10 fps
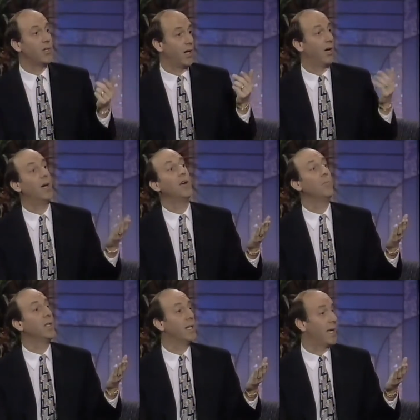and a hundred
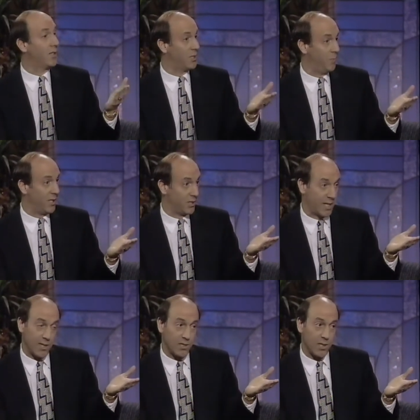million dollar smash,
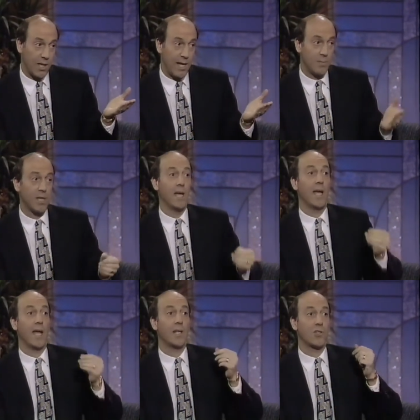Silence of the Lambs,
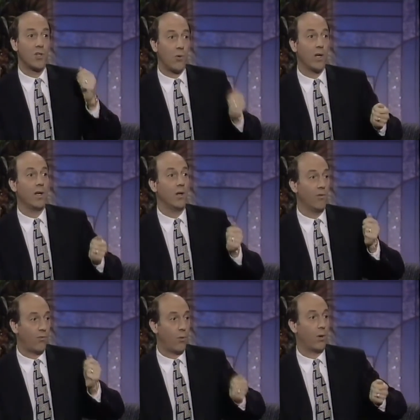and it's going
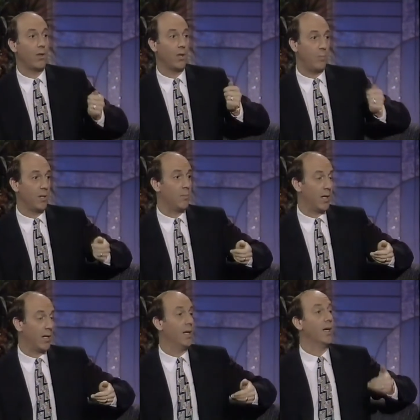for the big money.